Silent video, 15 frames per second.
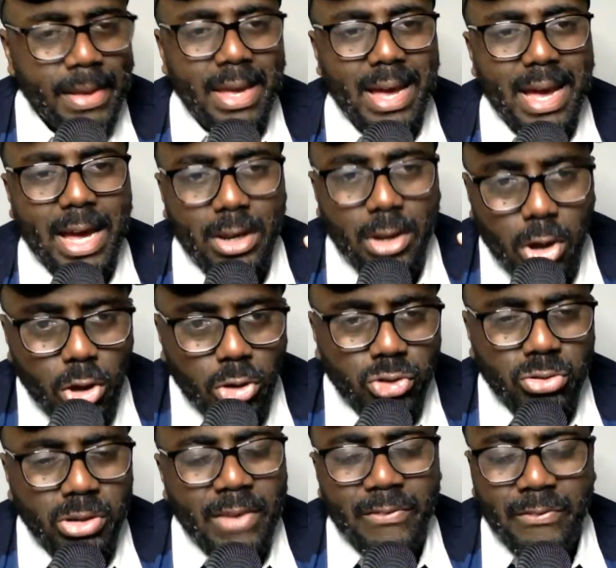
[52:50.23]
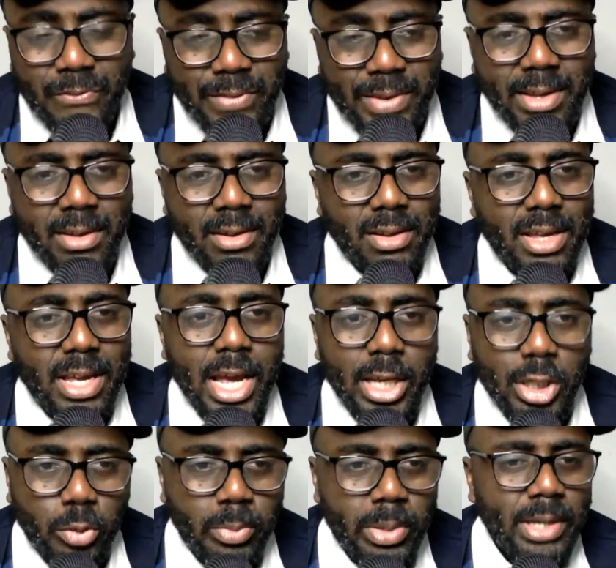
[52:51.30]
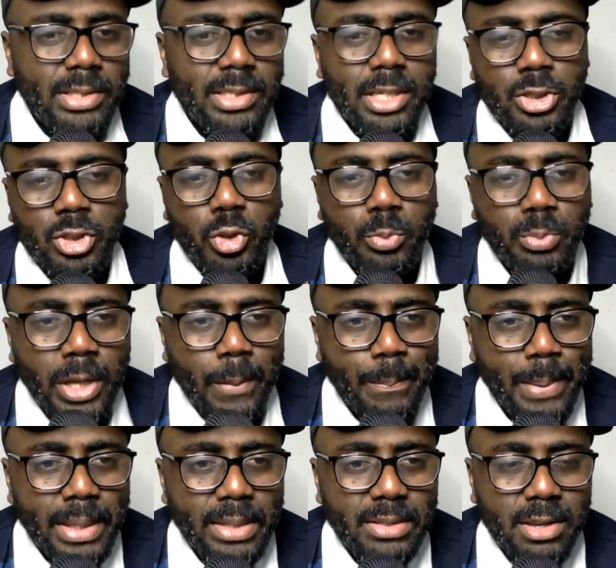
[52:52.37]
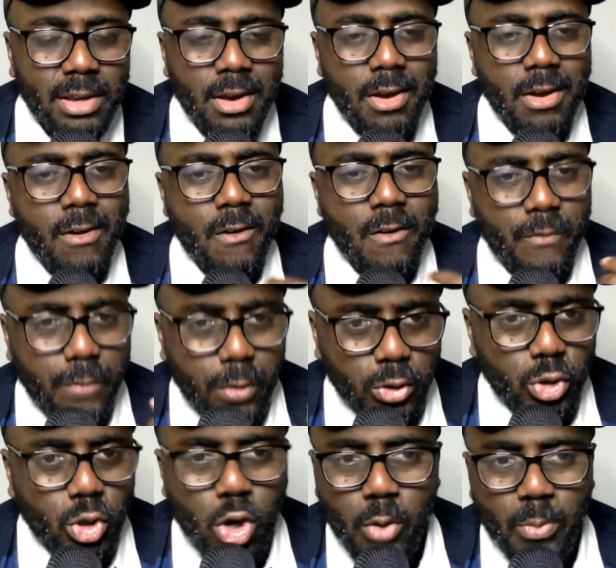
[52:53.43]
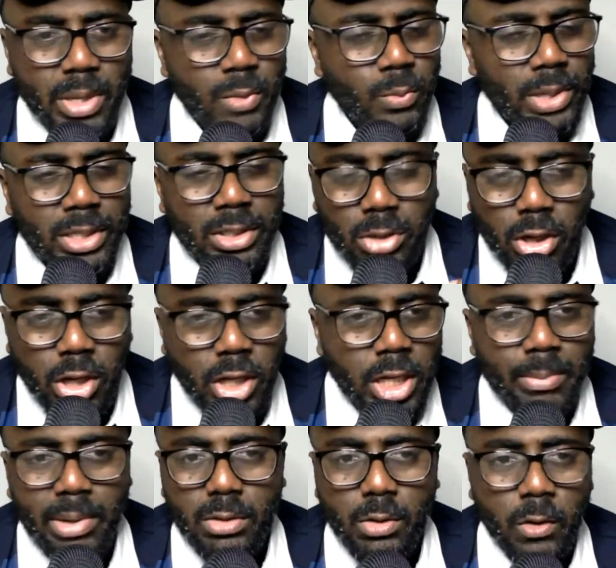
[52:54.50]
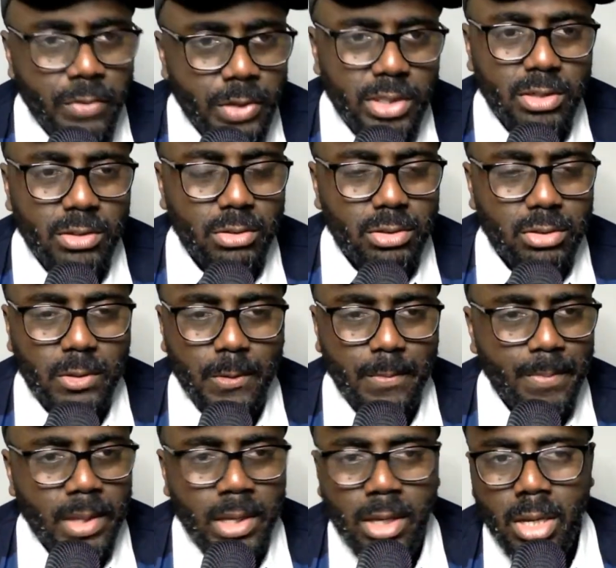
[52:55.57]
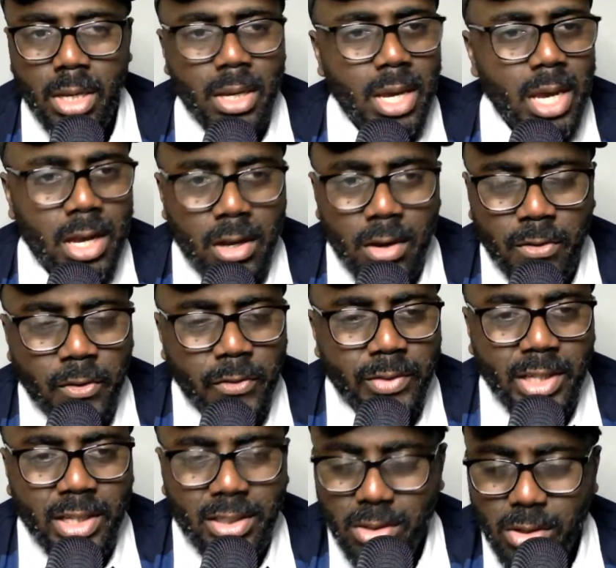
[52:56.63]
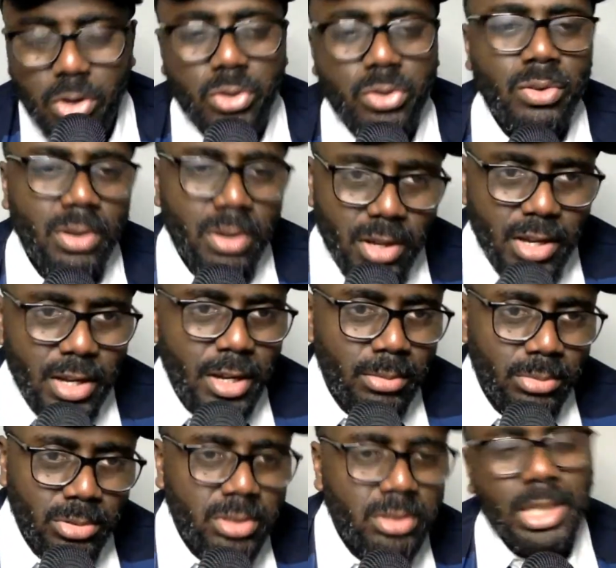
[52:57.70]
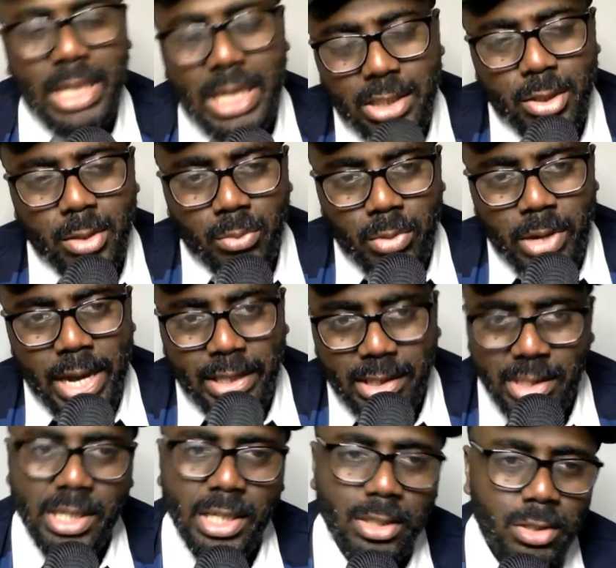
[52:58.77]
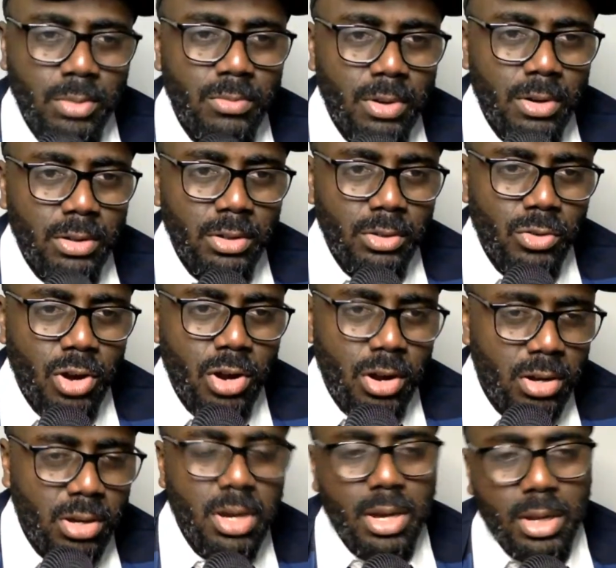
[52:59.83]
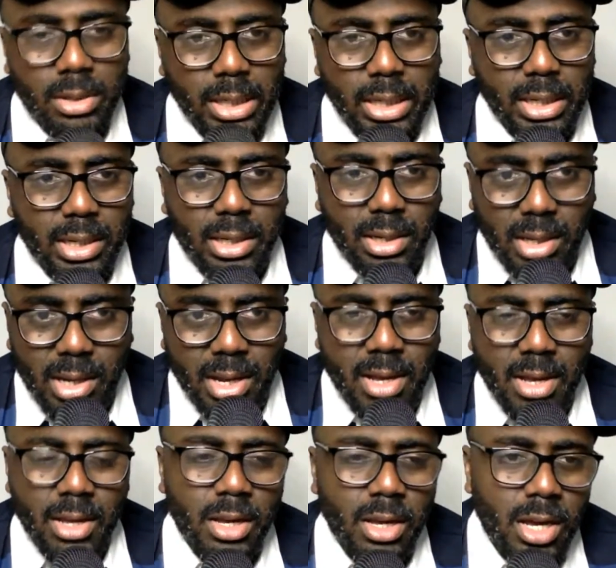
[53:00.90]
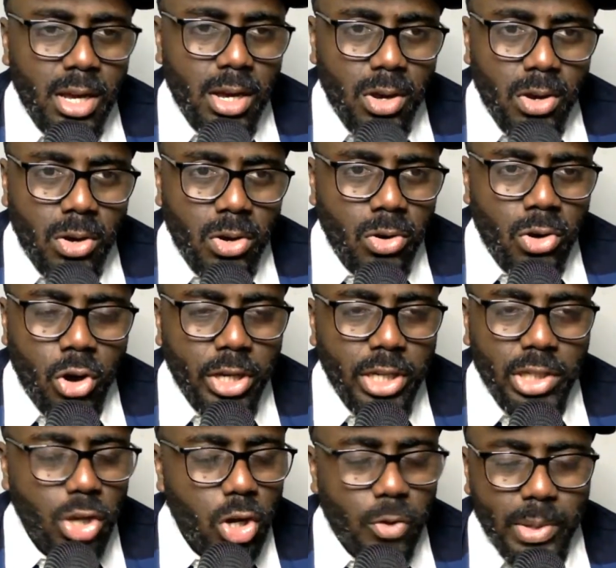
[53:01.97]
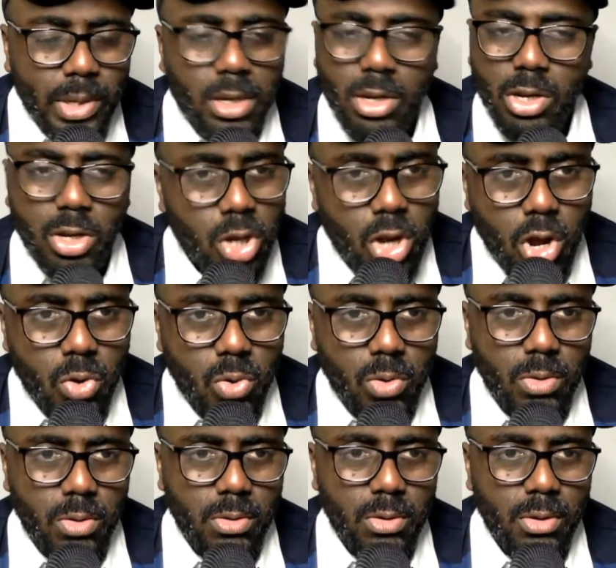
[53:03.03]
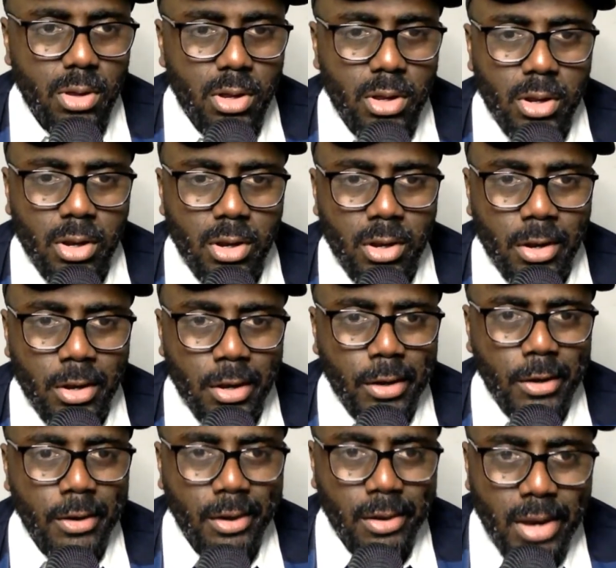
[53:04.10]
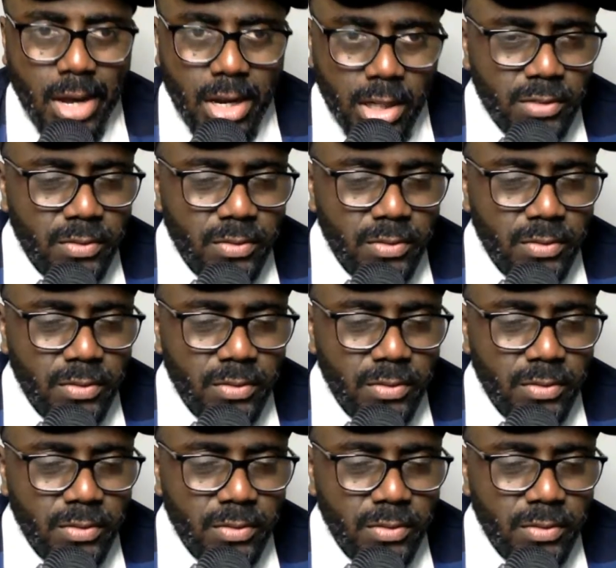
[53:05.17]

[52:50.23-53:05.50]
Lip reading: And also, I feel Enzo Maresca should be a bit forthcoming when he's talking about officials. Enough of this. They get some right, they get some wrong, or honky dory. No. Alex